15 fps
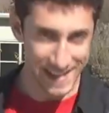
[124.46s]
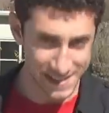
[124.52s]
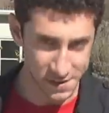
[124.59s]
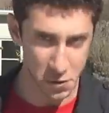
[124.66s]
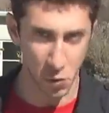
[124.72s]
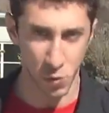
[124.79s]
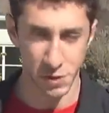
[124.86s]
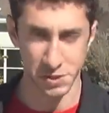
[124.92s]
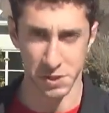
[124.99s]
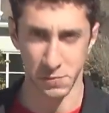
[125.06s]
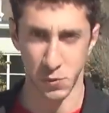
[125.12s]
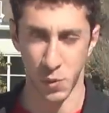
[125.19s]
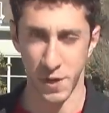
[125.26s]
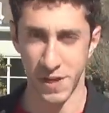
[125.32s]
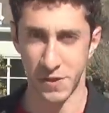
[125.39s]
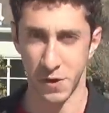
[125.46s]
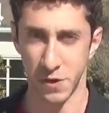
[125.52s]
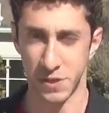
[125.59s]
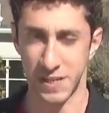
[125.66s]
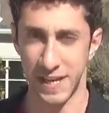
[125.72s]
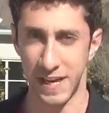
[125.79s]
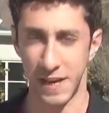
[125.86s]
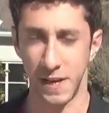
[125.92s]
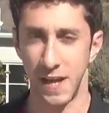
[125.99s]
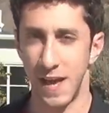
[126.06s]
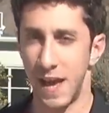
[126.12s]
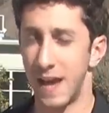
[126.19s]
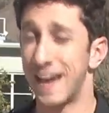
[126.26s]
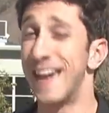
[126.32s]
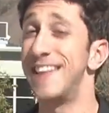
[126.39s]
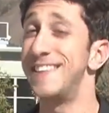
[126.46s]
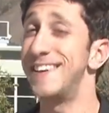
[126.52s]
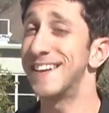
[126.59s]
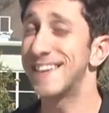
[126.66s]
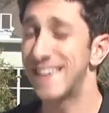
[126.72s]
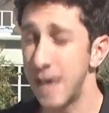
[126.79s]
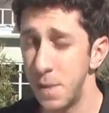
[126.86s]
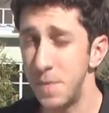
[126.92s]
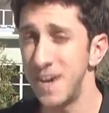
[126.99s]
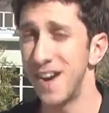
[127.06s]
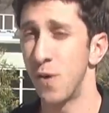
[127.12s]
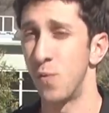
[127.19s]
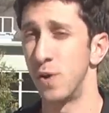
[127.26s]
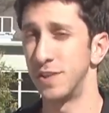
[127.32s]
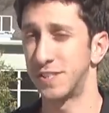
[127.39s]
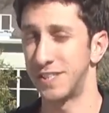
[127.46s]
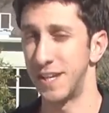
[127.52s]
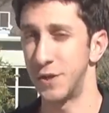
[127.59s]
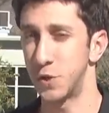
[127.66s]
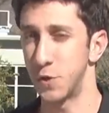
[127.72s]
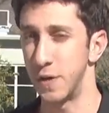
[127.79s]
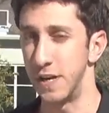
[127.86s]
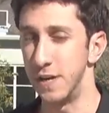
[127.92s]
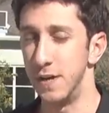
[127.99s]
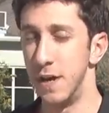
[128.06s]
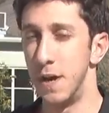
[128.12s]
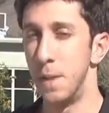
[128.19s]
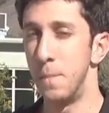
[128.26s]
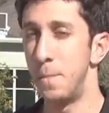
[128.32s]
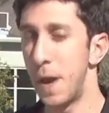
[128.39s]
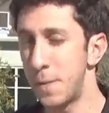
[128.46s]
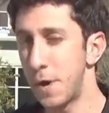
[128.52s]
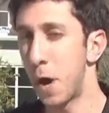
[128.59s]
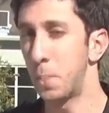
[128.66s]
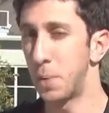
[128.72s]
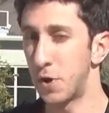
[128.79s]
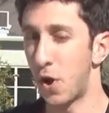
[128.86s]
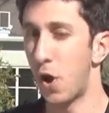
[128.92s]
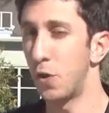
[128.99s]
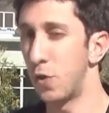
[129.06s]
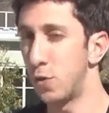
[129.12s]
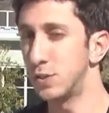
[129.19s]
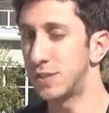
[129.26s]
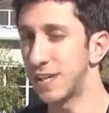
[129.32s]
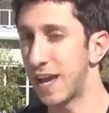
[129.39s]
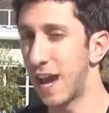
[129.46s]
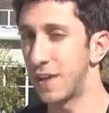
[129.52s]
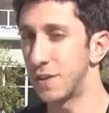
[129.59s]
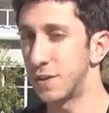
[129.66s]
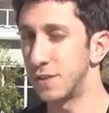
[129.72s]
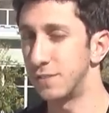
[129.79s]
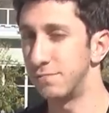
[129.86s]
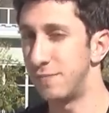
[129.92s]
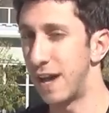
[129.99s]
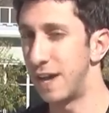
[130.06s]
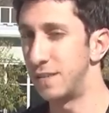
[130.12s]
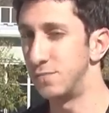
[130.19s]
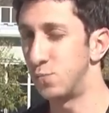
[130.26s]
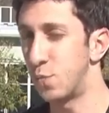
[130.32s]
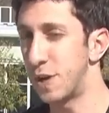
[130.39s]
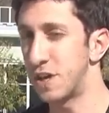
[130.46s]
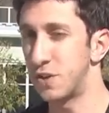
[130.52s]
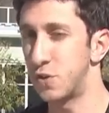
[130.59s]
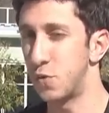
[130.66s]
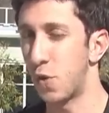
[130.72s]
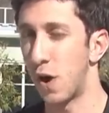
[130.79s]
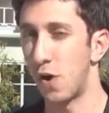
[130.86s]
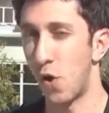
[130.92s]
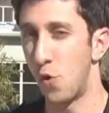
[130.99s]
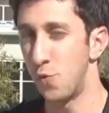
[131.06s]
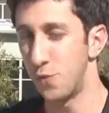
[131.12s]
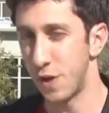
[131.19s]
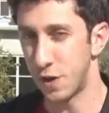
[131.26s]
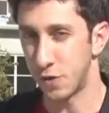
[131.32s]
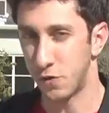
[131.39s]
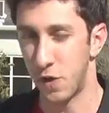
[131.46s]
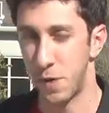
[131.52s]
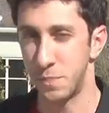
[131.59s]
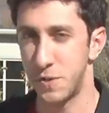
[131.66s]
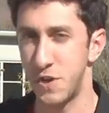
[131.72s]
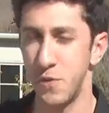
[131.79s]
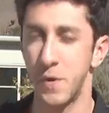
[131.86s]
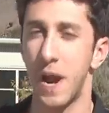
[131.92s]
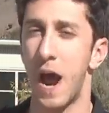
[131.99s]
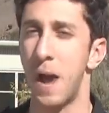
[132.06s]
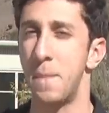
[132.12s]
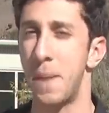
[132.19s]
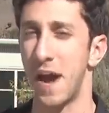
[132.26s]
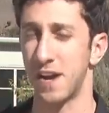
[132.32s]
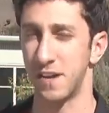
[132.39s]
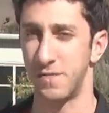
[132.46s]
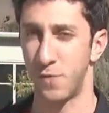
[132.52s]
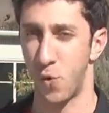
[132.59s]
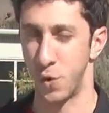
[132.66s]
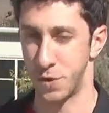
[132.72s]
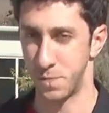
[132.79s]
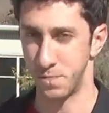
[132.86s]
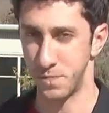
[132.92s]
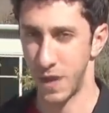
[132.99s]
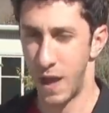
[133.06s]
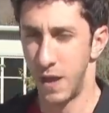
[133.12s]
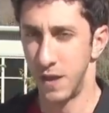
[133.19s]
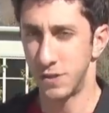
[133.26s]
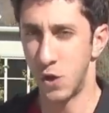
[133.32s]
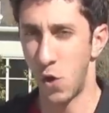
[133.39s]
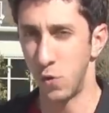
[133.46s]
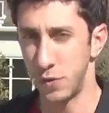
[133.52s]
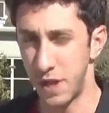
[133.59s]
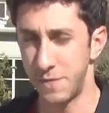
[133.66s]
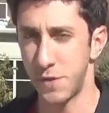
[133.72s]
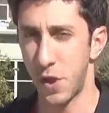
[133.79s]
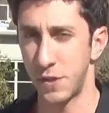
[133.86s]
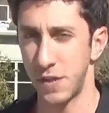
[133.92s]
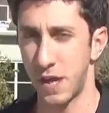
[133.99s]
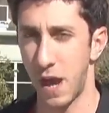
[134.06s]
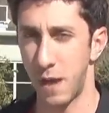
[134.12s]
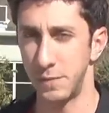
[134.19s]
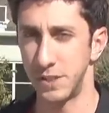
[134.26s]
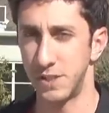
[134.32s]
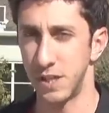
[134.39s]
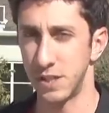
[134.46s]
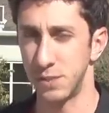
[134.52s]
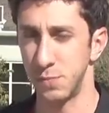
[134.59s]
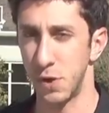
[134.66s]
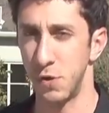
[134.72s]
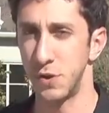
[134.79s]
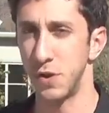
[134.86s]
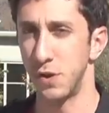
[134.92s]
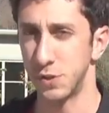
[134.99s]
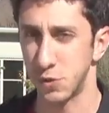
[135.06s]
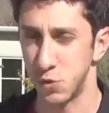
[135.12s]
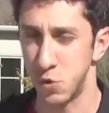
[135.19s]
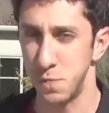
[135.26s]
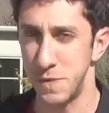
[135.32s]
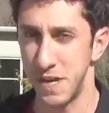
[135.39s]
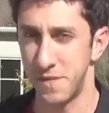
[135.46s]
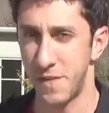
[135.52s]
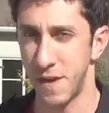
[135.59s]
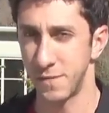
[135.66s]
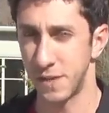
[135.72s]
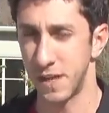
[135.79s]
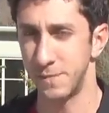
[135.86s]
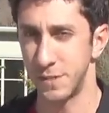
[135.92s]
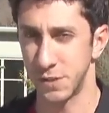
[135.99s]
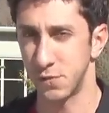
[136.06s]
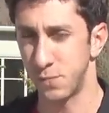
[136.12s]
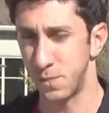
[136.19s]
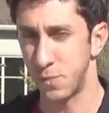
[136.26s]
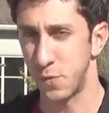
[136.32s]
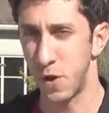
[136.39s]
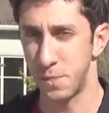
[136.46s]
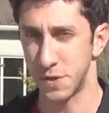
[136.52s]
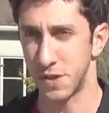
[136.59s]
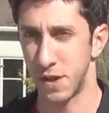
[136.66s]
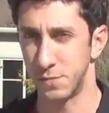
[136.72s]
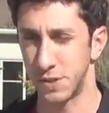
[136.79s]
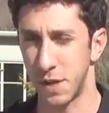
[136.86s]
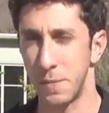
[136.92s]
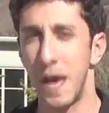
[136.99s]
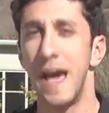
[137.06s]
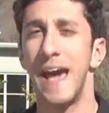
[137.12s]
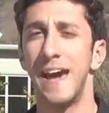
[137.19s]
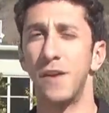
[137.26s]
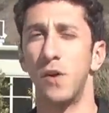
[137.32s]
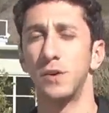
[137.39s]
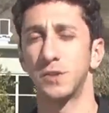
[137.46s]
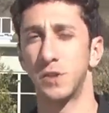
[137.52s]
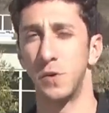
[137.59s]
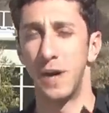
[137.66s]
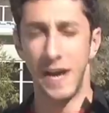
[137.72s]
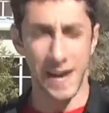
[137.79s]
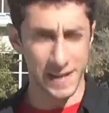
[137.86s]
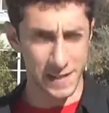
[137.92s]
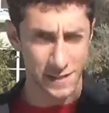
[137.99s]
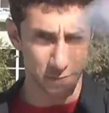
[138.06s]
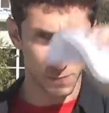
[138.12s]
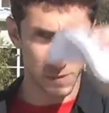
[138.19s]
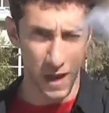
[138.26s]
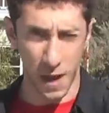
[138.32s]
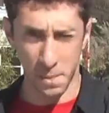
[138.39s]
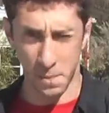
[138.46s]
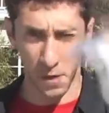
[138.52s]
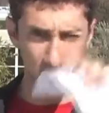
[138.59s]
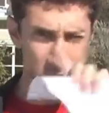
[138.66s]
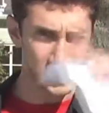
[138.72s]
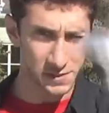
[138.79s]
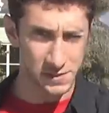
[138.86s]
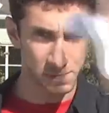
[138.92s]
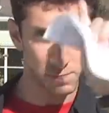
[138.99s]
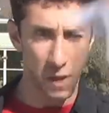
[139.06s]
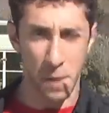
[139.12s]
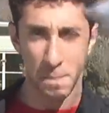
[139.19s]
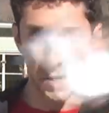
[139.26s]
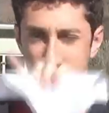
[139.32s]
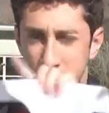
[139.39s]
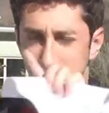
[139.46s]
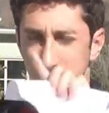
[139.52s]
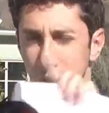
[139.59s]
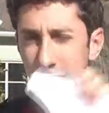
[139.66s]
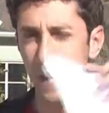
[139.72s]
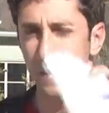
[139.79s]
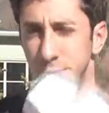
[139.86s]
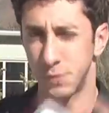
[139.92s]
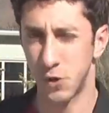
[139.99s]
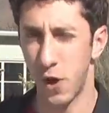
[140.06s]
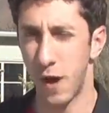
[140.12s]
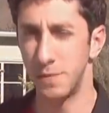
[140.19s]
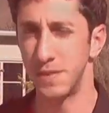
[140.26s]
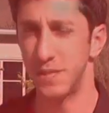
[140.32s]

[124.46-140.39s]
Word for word: Is it the worst of twenty thirteen? Can you give me a worse injury? Maybe I'll put all those together and we could do our own little clip, you and I, back and forth. So leave a thought in the comment section below, and also do me a favor, give this clip a thumbs up, and also hit the top buttons up here and subscribe